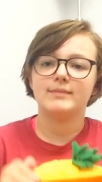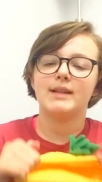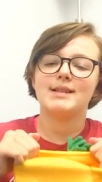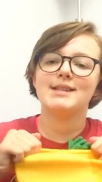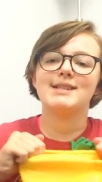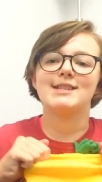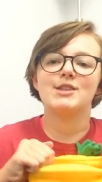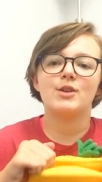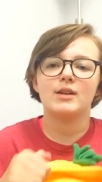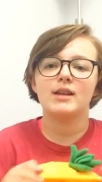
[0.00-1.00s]
nice and
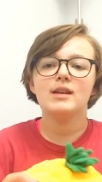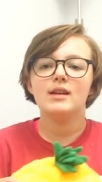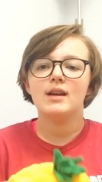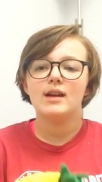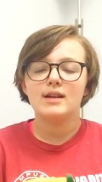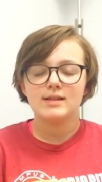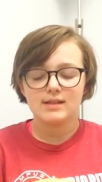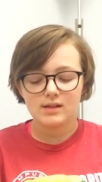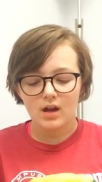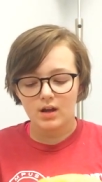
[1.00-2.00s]
sturdy.
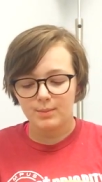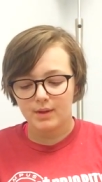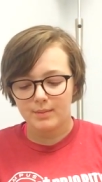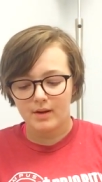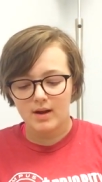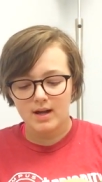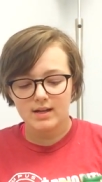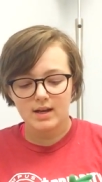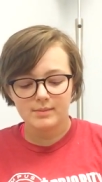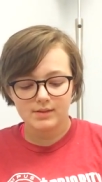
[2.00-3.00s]
It's not coming apart
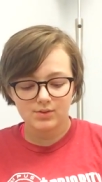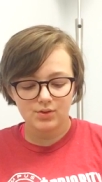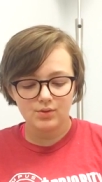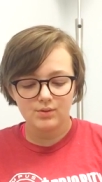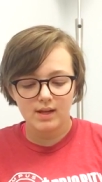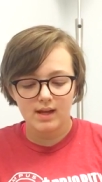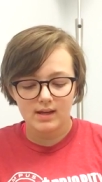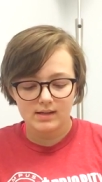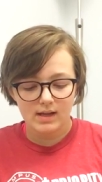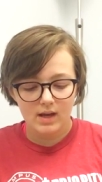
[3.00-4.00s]
anytime soon
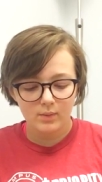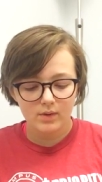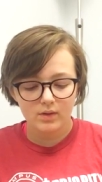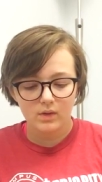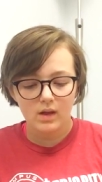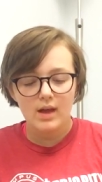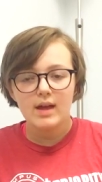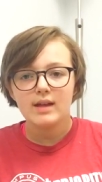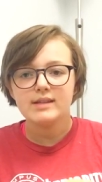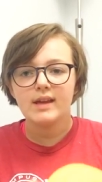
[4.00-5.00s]
and I will
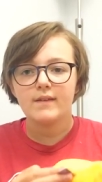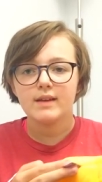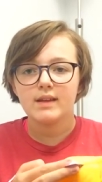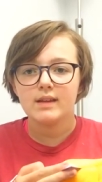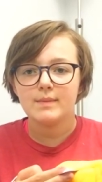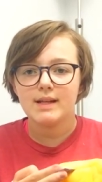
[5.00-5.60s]
definitely